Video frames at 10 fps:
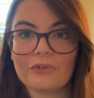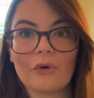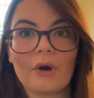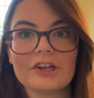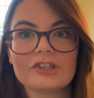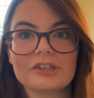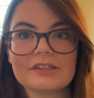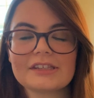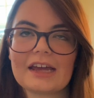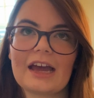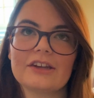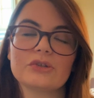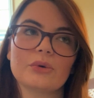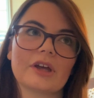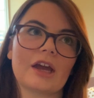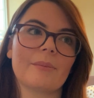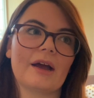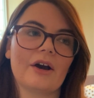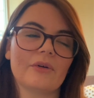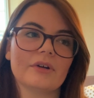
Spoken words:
questions and talking about